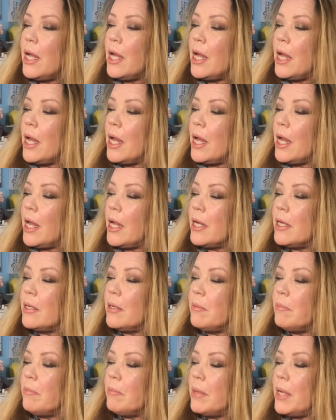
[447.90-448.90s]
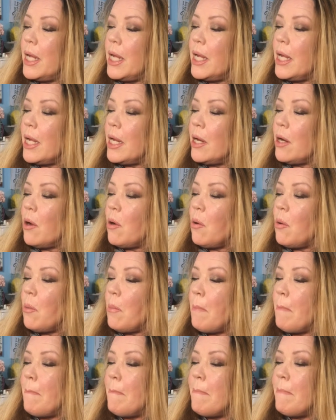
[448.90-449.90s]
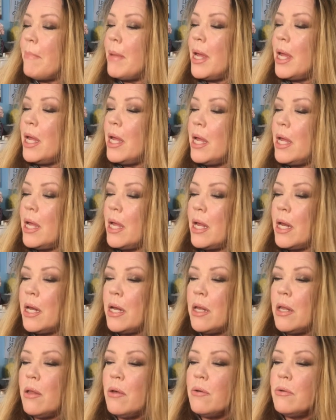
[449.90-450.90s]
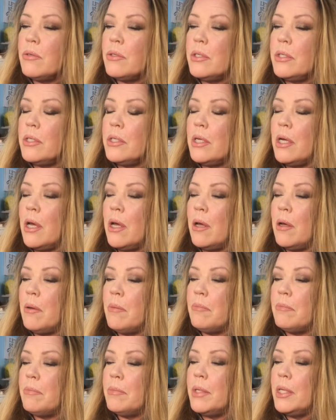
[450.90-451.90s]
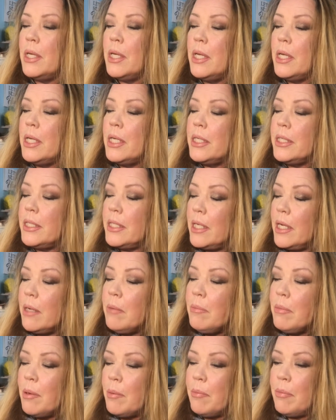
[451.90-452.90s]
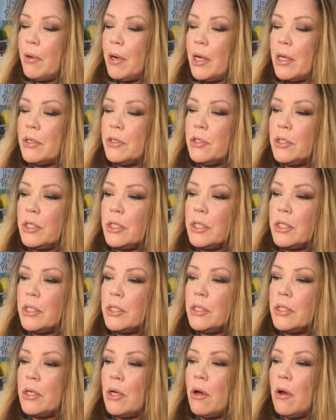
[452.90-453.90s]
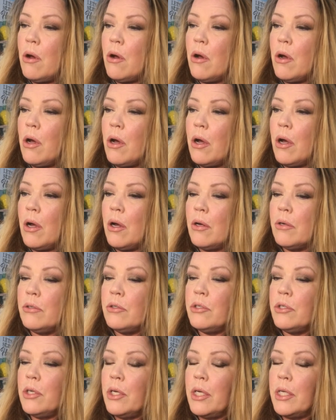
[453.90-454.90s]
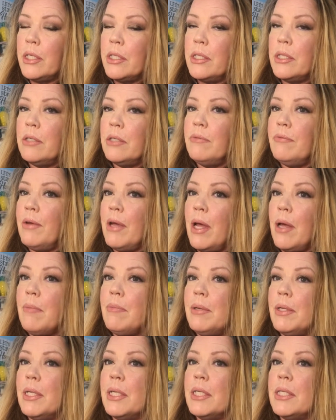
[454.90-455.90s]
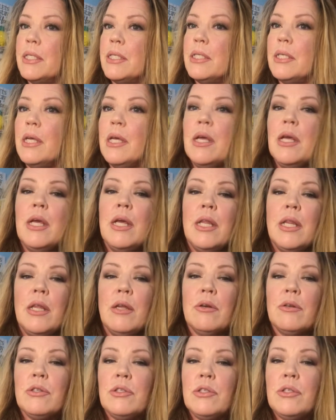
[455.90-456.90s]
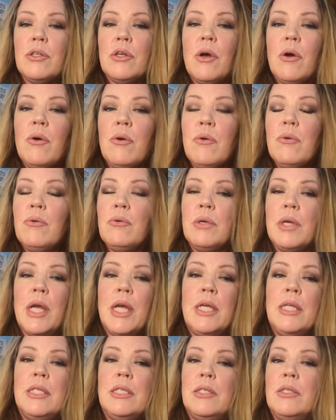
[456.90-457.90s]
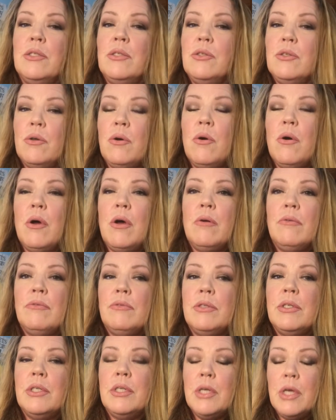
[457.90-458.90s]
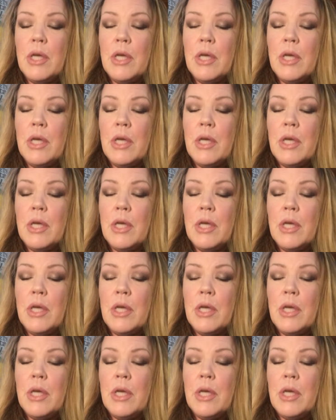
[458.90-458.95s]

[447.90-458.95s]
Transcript: and man, oh man, those Sigma brushes are just fabulous. They're so nice and soft.